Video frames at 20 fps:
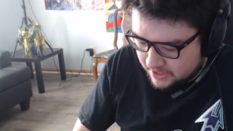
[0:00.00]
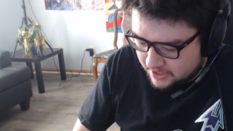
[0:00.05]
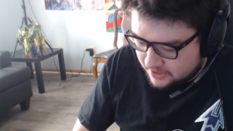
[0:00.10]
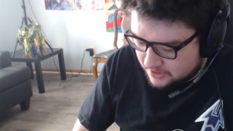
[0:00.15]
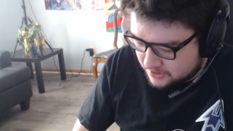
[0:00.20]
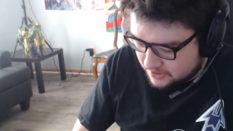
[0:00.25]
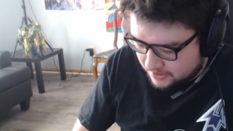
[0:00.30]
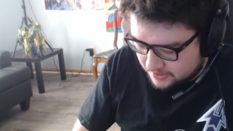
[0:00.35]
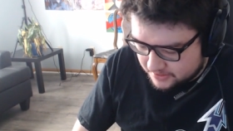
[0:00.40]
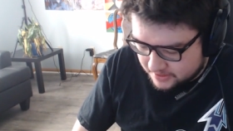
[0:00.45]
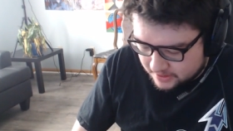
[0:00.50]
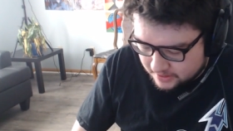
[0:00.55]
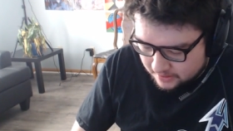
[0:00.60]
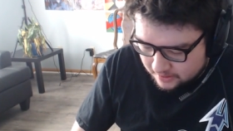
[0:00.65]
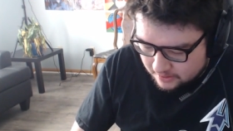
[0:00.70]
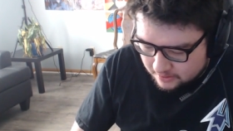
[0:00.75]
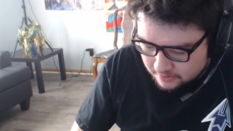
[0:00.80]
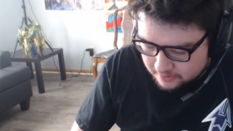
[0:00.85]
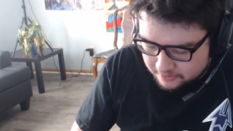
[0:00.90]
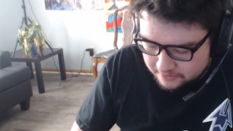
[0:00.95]
So I was like,
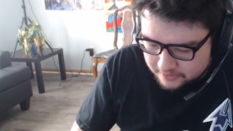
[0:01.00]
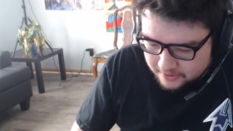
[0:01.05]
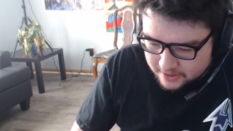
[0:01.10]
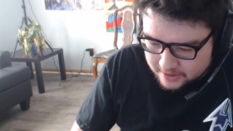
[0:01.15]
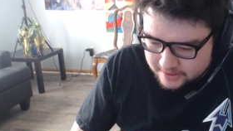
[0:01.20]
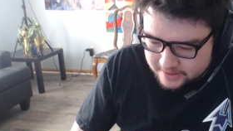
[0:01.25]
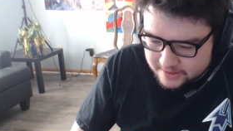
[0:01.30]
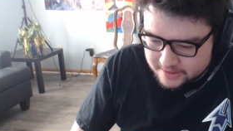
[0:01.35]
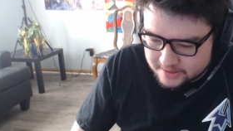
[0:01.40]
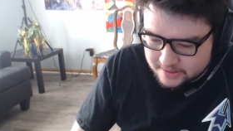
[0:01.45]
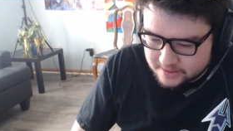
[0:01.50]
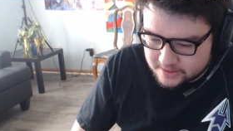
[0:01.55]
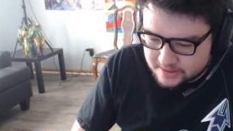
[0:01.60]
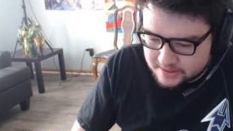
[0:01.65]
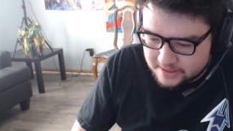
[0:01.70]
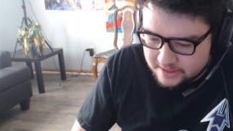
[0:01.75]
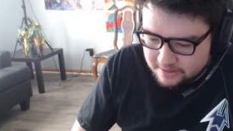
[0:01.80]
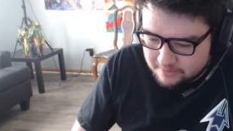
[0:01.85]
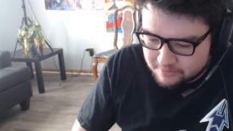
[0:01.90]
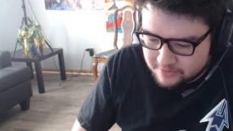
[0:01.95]
oh fuck, this is the
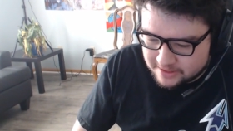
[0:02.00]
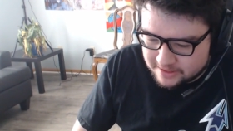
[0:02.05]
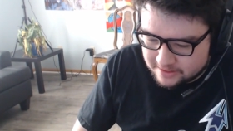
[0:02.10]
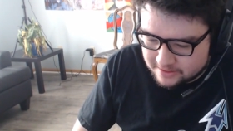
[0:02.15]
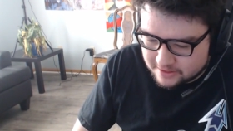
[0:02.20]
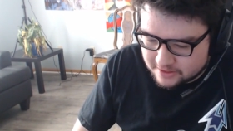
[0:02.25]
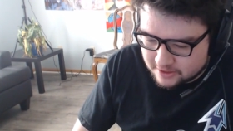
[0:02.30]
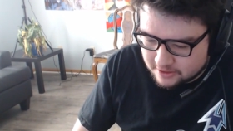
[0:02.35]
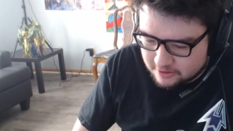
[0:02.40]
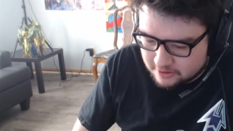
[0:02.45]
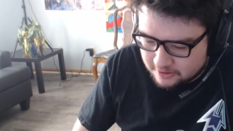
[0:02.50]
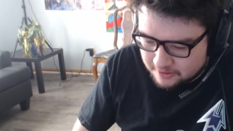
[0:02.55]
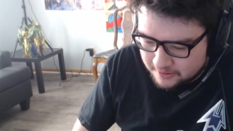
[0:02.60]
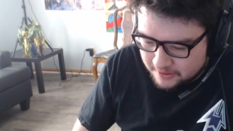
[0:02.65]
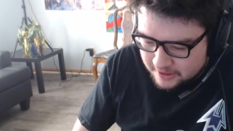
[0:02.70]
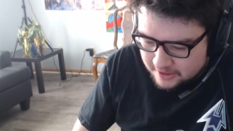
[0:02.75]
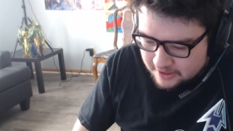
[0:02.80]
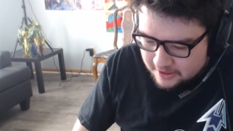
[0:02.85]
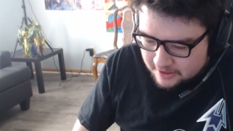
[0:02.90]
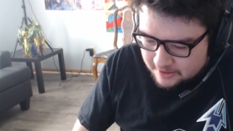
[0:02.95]
same thing. So
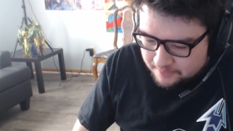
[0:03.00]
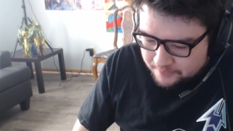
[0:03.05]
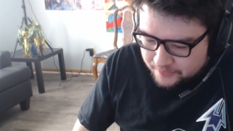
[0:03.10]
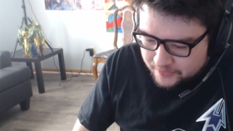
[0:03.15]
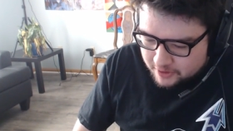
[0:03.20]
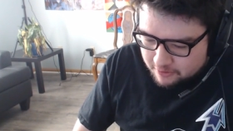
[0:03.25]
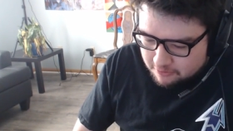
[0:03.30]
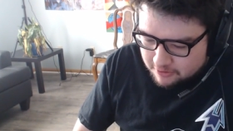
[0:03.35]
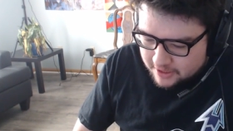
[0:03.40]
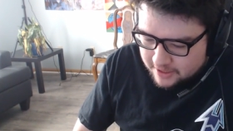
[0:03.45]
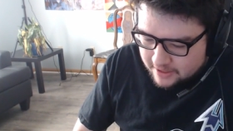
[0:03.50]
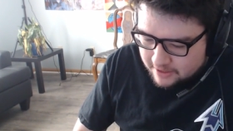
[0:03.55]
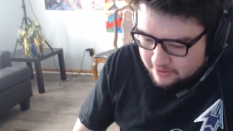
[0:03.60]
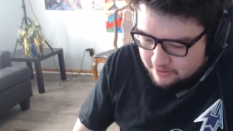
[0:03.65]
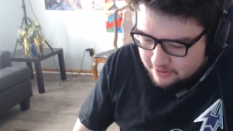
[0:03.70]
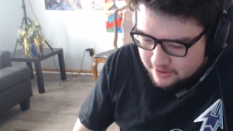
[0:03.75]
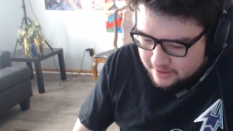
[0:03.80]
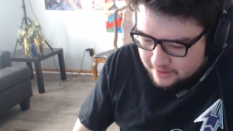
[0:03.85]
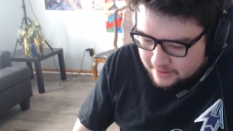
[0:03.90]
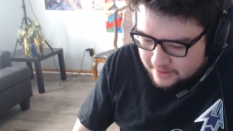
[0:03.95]
what I
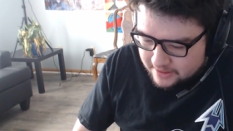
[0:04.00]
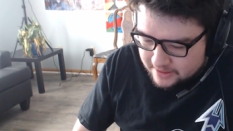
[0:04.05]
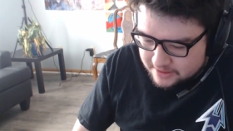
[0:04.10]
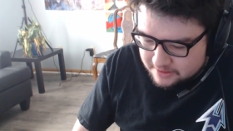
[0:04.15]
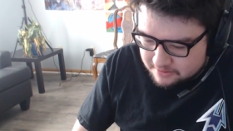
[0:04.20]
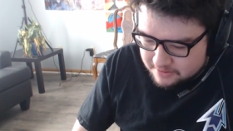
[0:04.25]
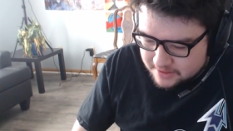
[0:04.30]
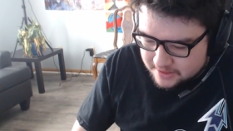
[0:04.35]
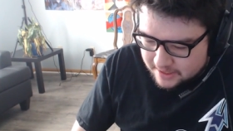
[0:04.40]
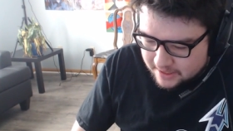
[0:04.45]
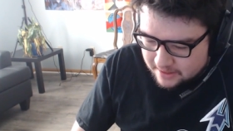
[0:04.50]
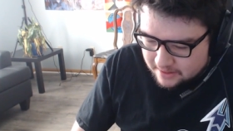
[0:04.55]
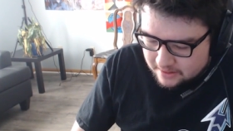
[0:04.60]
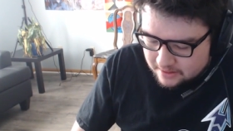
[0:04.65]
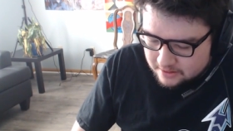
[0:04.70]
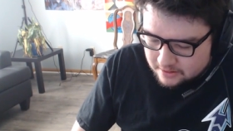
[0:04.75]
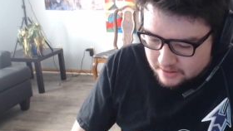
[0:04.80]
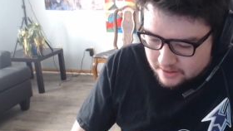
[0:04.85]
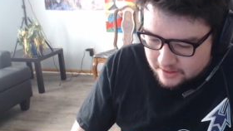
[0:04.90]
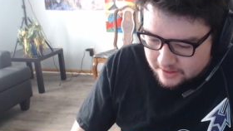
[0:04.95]
realized was that,
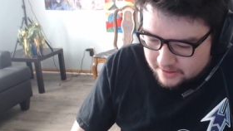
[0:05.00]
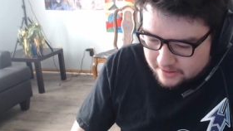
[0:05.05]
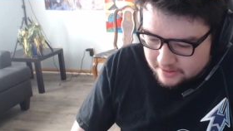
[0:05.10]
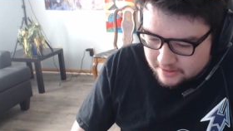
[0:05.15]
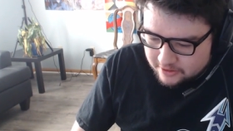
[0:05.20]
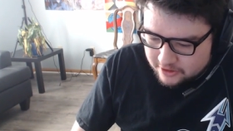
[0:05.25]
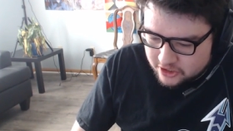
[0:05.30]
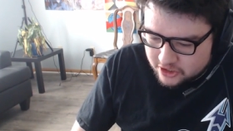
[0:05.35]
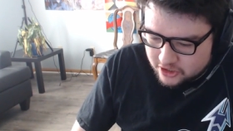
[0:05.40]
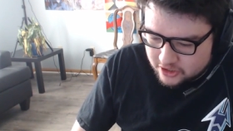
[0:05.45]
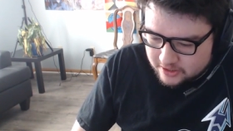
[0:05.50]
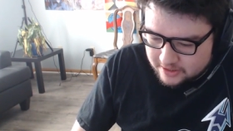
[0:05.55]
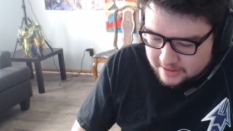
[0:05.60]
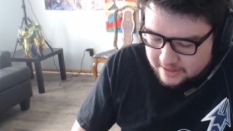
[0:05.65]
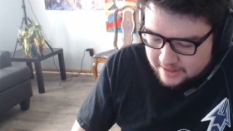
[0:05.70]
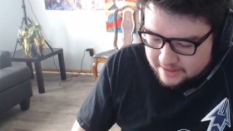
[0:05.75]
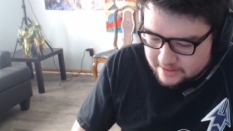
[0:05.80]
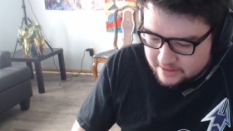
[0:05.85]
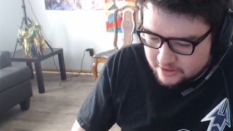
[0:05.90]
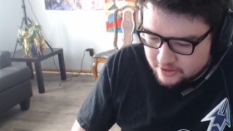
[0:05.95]
okay, shit,
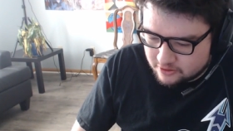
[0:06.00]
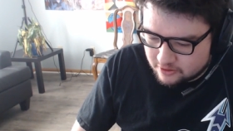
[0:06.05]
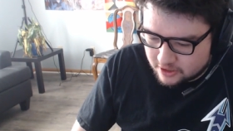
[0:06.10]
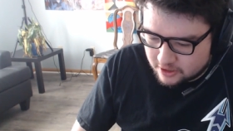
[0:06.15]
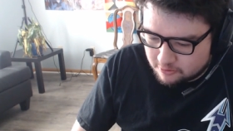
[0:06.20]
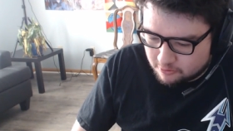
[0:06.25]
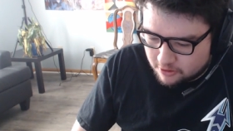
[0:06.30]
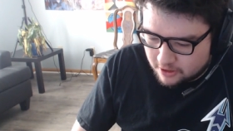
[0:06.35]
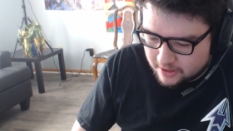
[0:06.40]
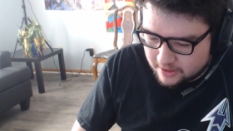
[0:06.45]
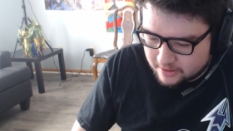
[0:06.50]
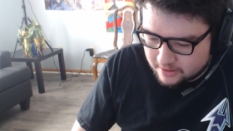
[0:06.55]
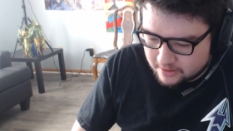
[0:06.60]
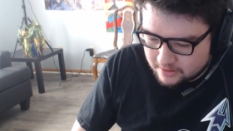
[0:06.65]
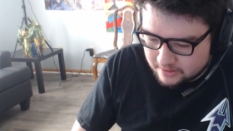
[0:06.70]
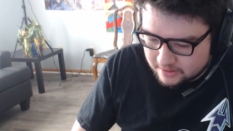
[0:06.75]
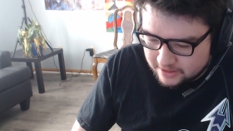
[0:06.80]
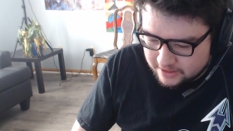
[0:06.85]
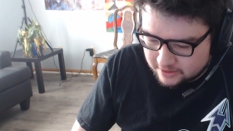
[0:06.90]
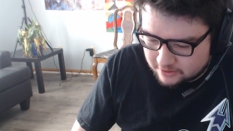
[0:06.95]
I need to drink water
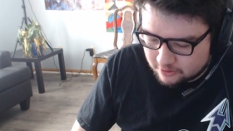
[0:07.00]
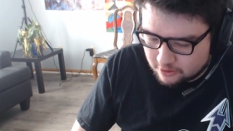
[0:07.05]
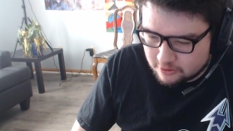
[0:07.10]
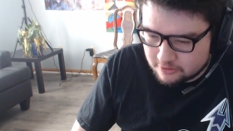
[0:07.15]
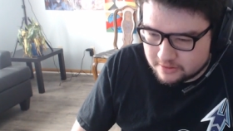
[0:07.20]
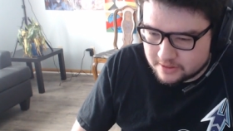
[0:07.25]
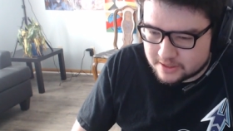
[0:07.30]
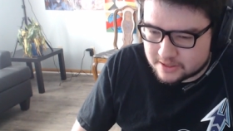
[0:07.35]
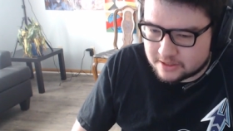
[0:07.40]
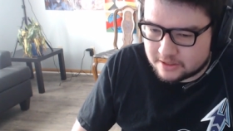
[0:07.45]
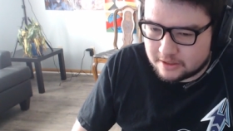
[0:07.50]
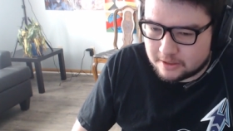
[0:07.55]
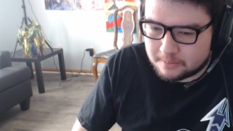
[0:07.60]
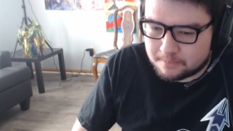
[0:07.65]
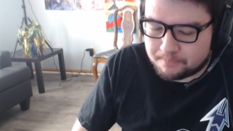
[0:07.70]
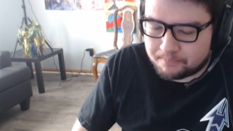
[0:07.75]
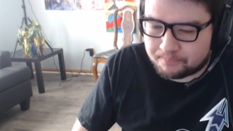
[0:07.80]
and like throw this up.